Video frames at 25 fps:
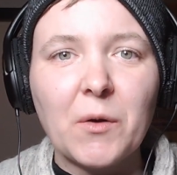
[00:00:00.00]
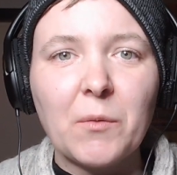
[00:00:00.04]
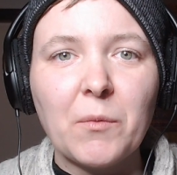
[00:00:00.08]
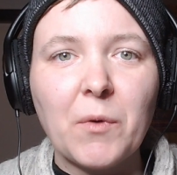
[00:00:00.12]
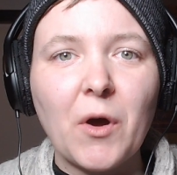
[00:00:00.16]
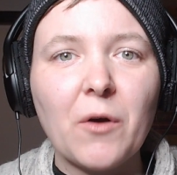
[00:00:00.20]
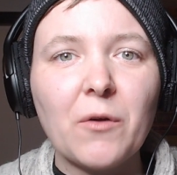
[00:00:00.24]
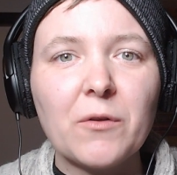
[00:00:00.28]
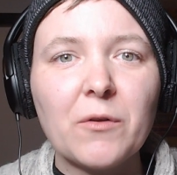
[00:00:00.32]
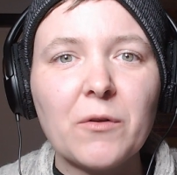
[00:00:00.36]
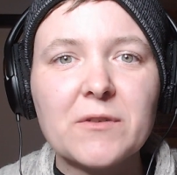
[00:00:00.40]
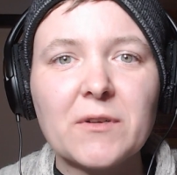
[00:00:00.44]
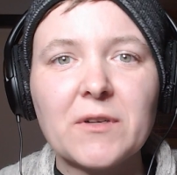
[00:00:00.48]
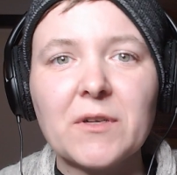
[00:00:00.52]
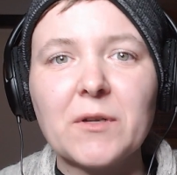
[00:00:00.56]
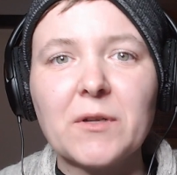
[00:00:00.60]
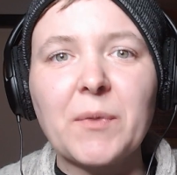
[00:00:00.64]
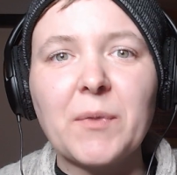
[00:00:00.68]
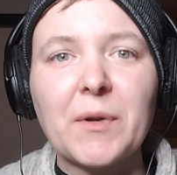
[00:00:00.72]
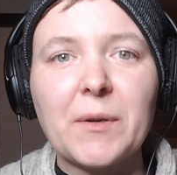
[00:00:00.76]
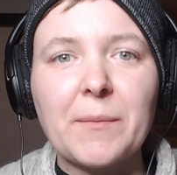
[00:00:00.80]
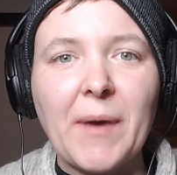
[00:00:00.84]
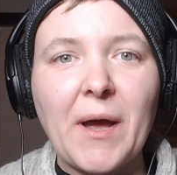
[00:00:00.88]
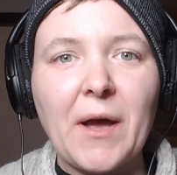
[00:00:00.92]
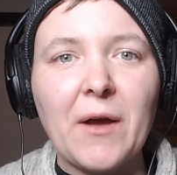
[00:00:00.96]
also a little
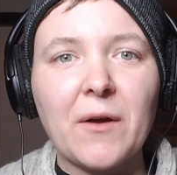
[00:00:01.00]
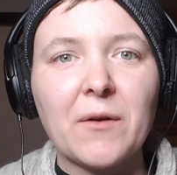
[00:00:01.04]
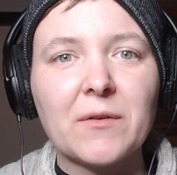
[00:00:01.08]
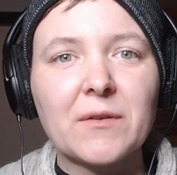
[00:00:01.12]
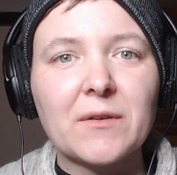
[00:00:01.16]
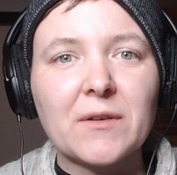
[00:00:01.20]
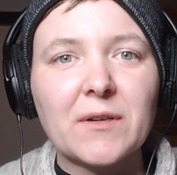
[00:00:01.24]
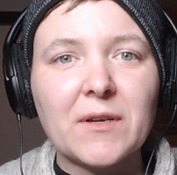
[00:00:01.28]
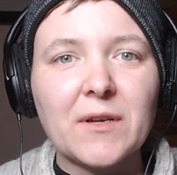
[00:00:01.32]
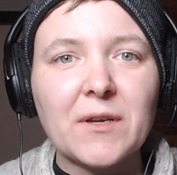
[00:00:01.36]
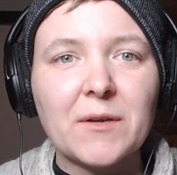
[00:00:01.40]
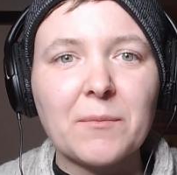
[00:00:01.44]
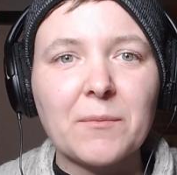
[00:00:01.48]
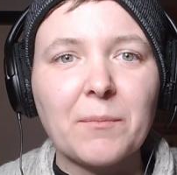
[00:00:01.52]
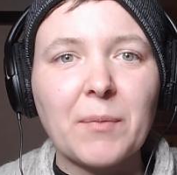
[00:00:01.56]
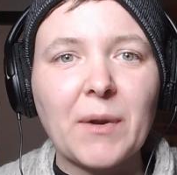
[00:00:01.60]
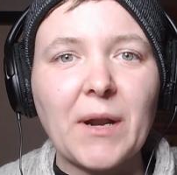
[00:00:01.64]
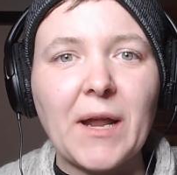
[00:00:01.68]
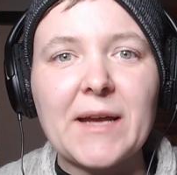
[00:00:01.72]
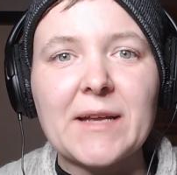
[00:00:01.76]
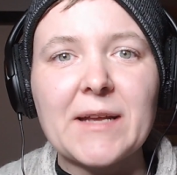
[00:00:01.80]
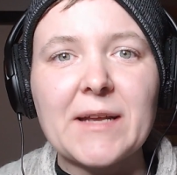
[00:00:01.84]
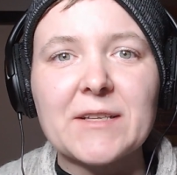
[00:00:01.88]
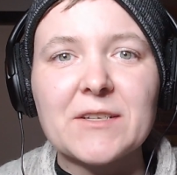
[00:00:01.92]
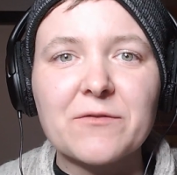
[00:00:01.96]
bit about the
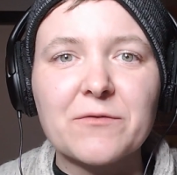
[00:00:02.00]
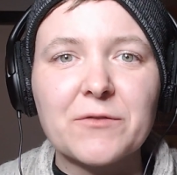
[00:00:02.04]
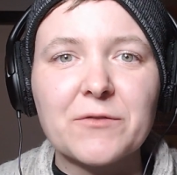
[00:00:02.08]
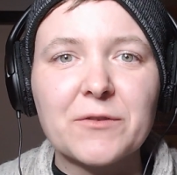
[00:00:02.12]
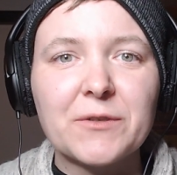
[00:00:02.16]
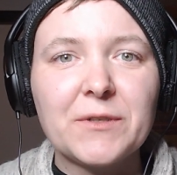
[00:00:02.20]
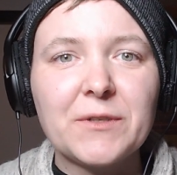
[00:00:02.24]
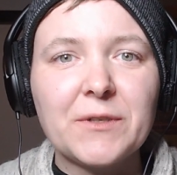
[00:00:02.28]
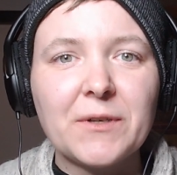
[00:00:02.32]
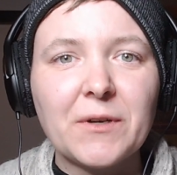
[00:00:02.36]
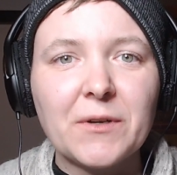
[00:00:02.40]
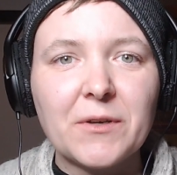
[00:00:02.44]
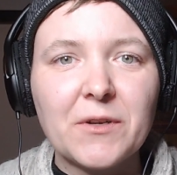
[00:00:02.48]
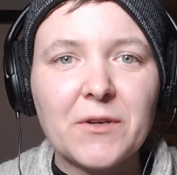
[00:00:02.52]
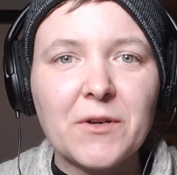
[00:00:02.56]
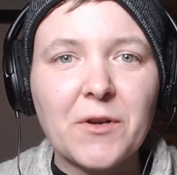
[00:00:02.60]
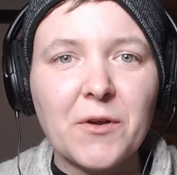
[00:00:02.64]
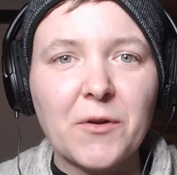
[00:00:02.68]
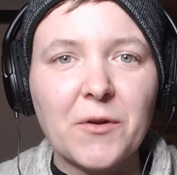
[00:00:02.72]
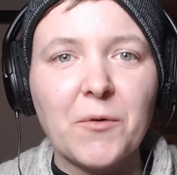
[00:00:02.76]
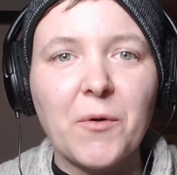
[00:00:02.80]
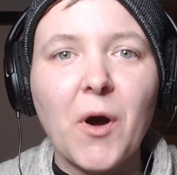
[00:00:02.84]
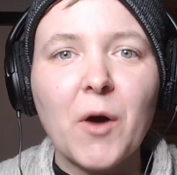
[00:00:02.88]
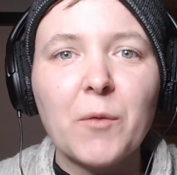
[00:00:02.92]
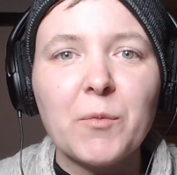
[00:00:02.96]
plans for,
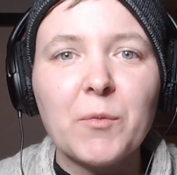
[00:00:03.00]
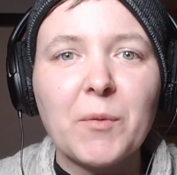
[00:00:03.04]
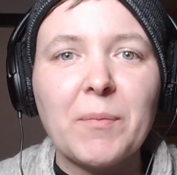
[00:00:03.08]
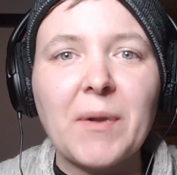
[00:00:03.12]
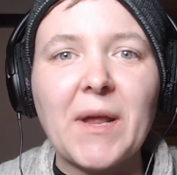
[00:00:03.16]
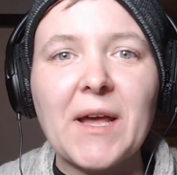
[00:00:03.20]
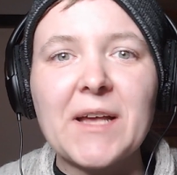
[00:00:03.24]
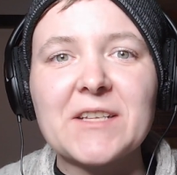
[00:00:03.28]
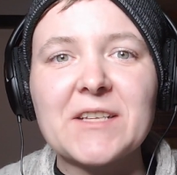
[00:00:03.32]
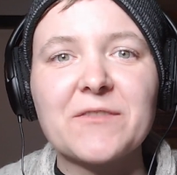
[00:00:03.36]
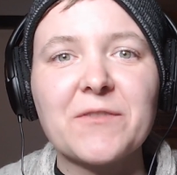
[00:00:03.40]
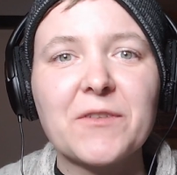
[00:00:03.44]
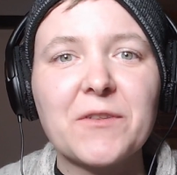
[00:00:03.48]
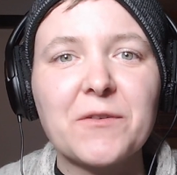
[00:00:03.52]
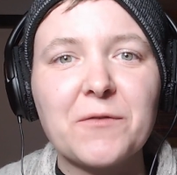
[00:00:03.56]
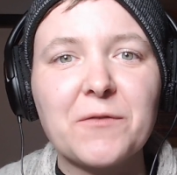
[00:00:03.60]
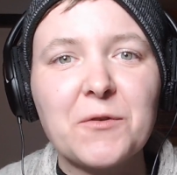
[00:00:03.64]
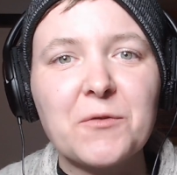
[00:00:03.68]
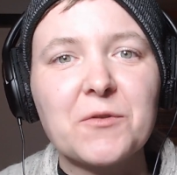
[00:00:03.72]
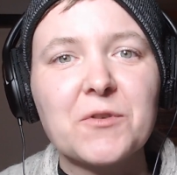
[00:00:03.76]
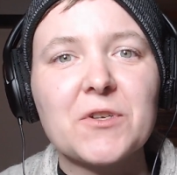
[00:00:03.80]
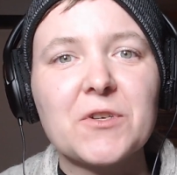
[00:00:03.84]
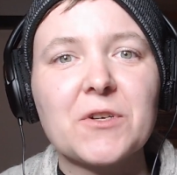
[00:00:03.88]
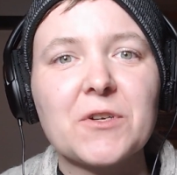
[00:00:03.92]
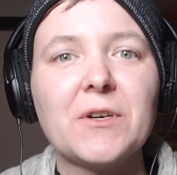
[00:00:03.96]
hobby plans for the
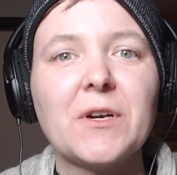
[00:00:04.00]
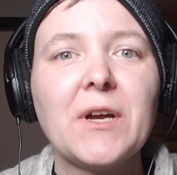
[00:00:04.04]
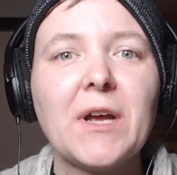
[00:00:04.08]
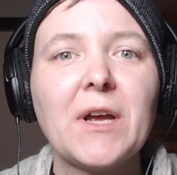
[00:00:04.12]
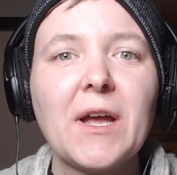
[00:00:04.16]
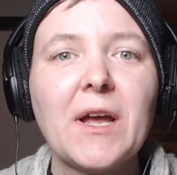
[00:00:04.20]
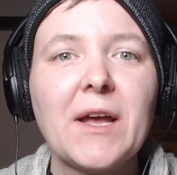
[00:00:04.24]
future.